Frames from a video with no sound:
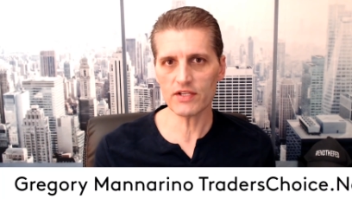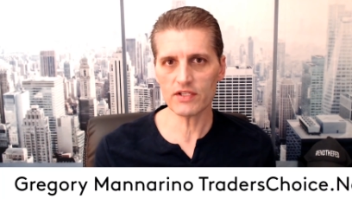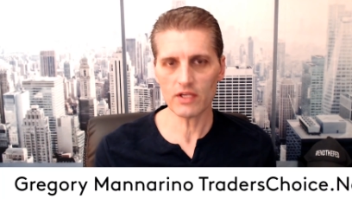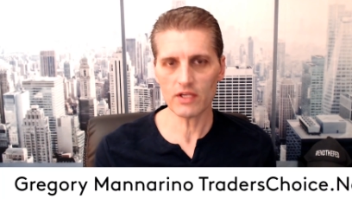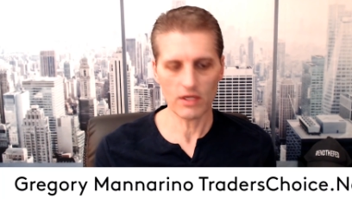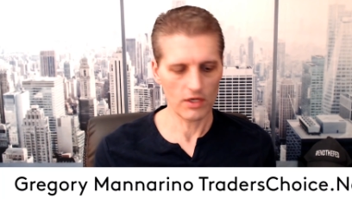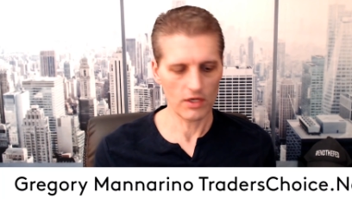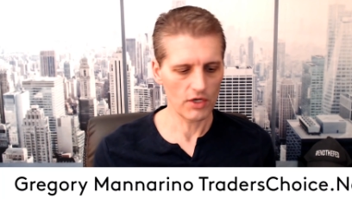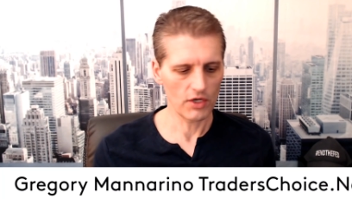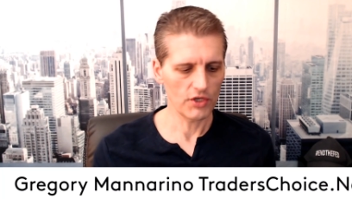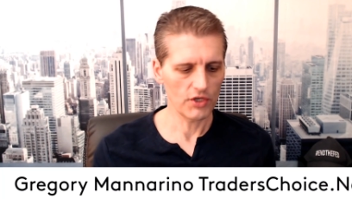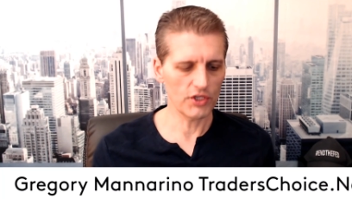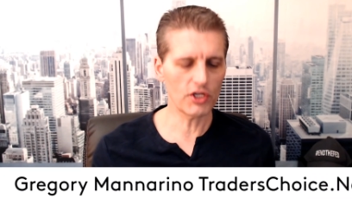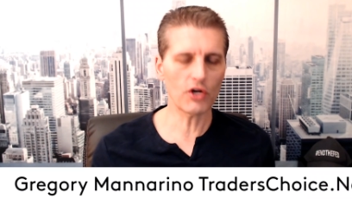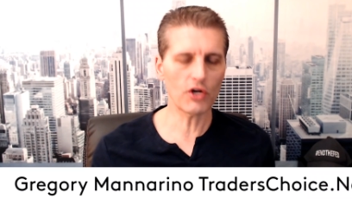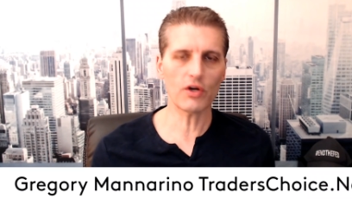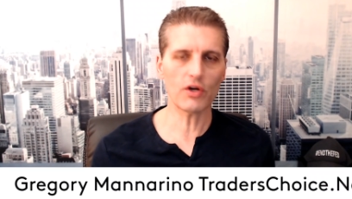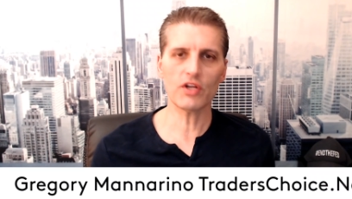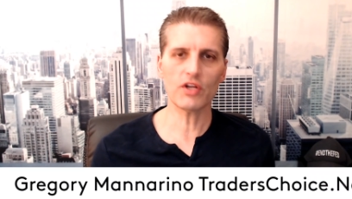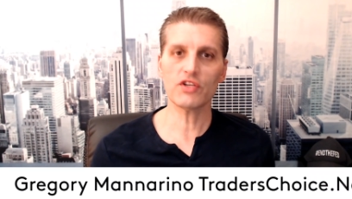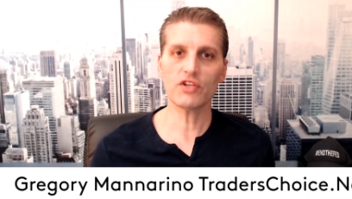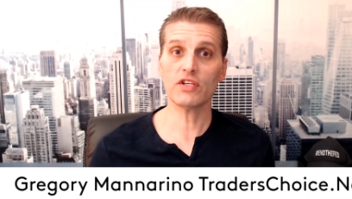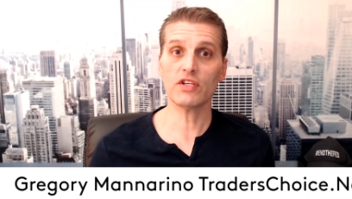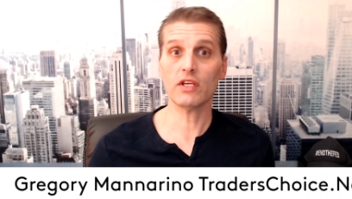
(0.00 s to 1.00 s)
You're going to
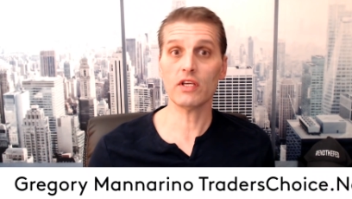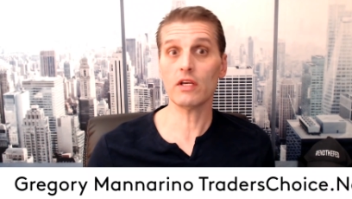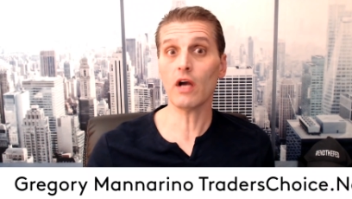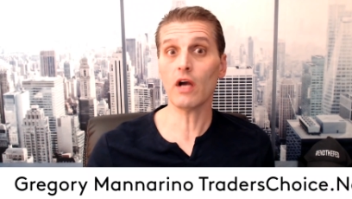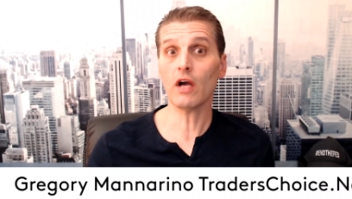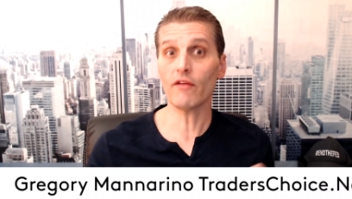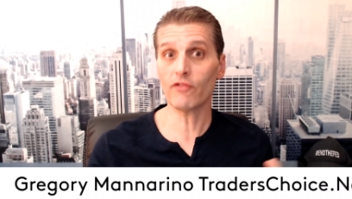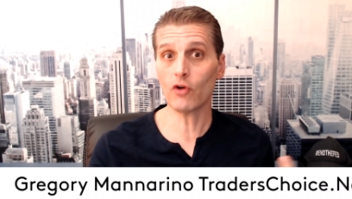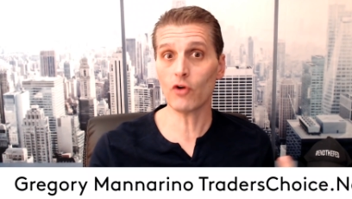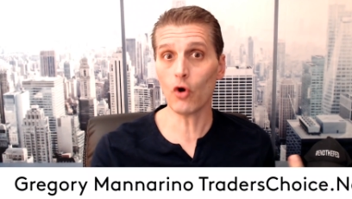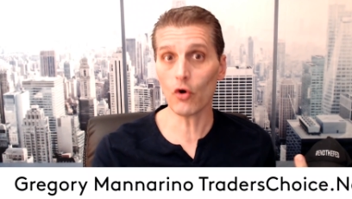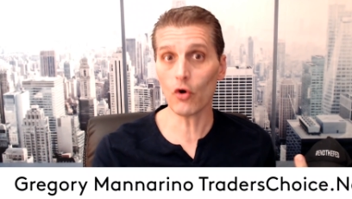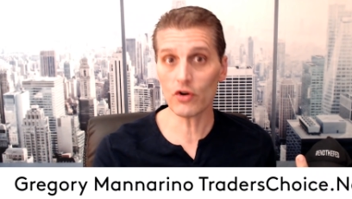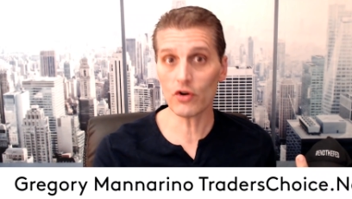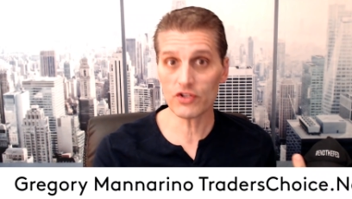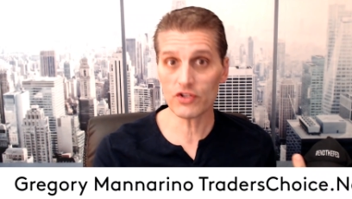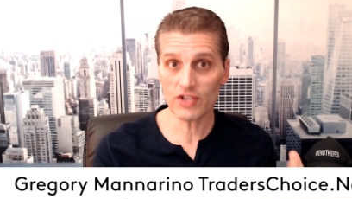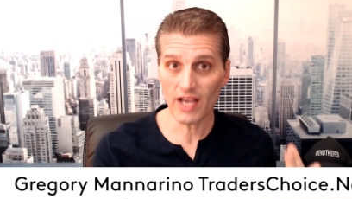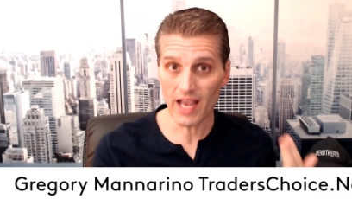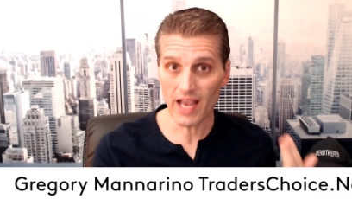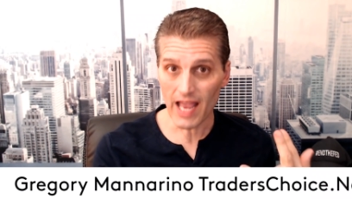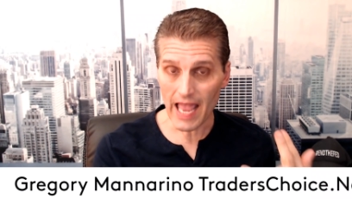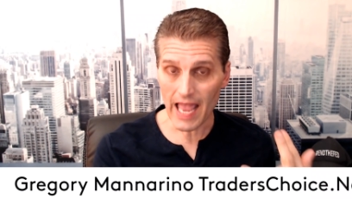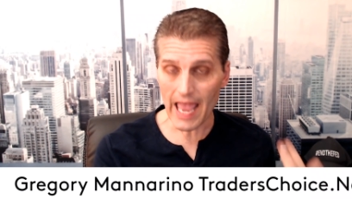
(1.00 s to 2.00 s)
see, of course,
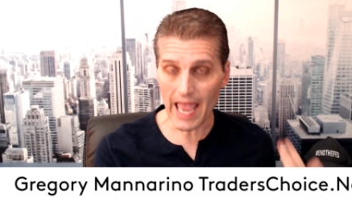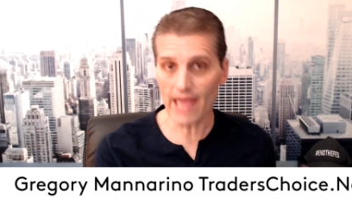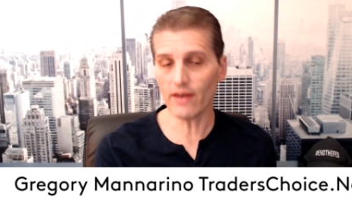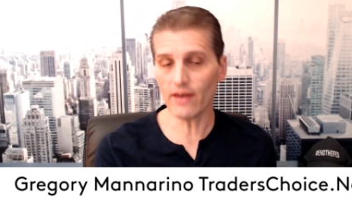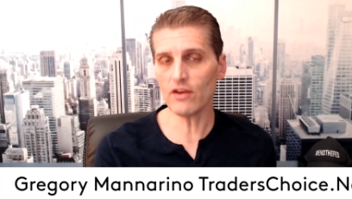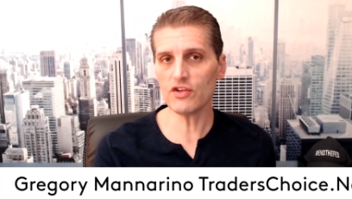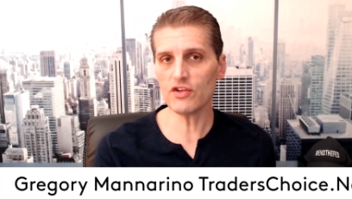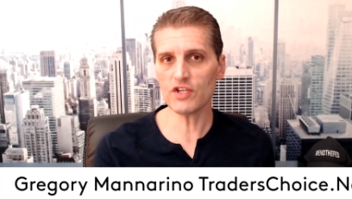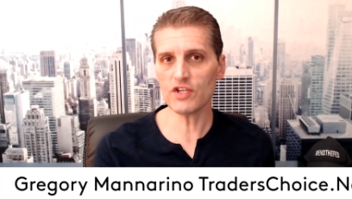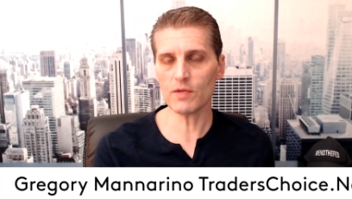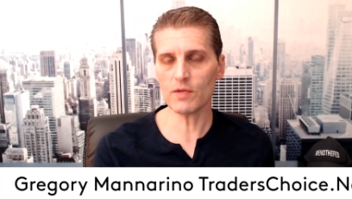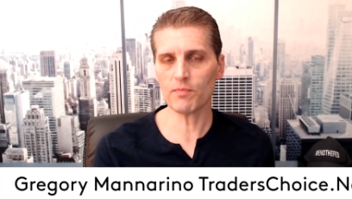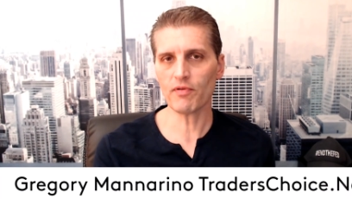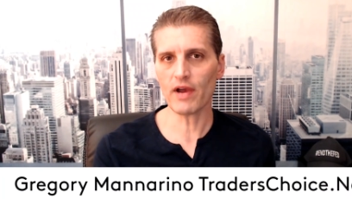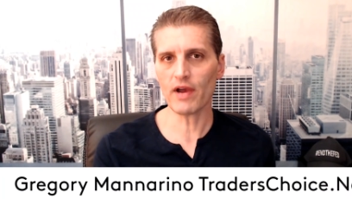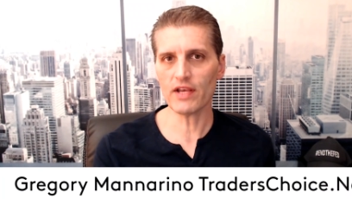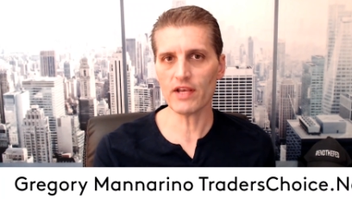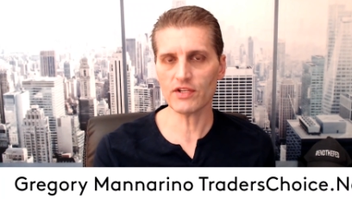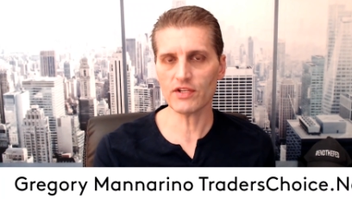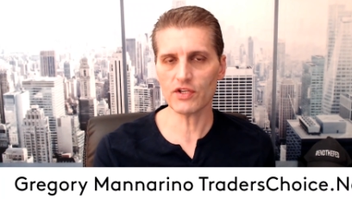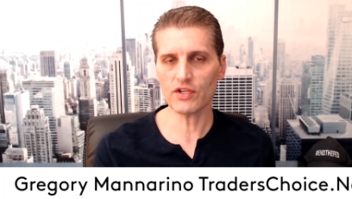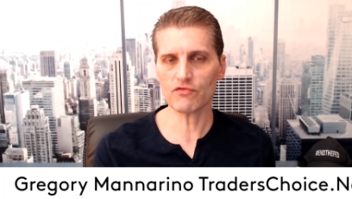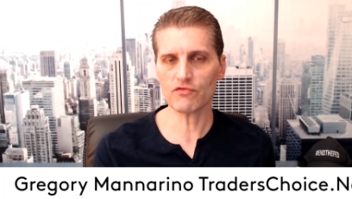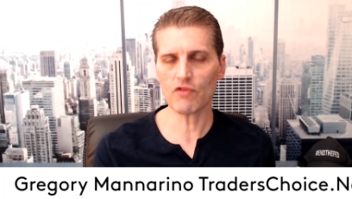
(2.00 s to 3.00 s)
energy prices
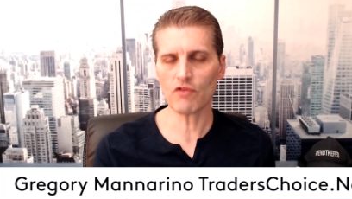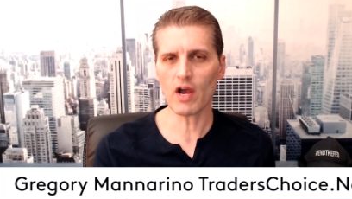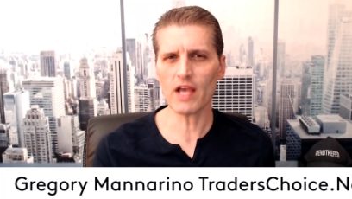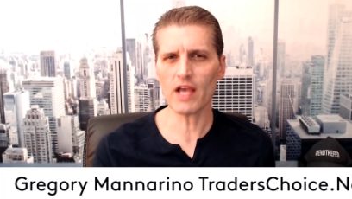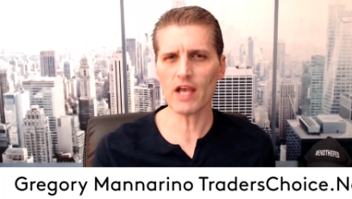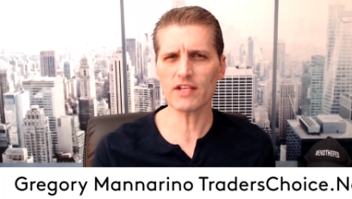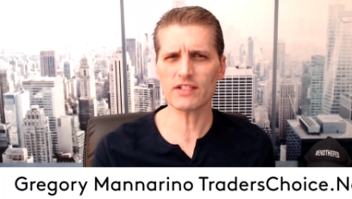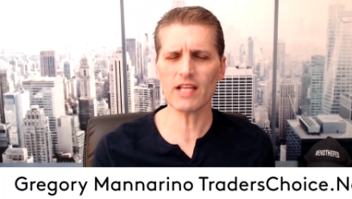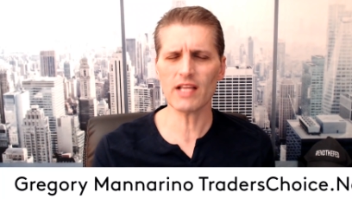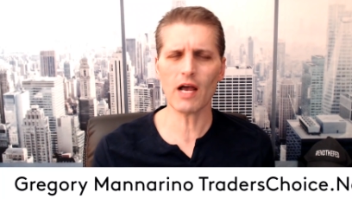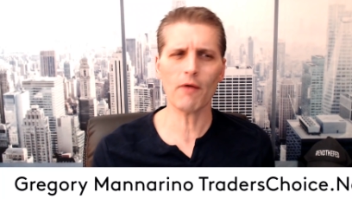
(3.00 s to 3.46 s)
rise. Now,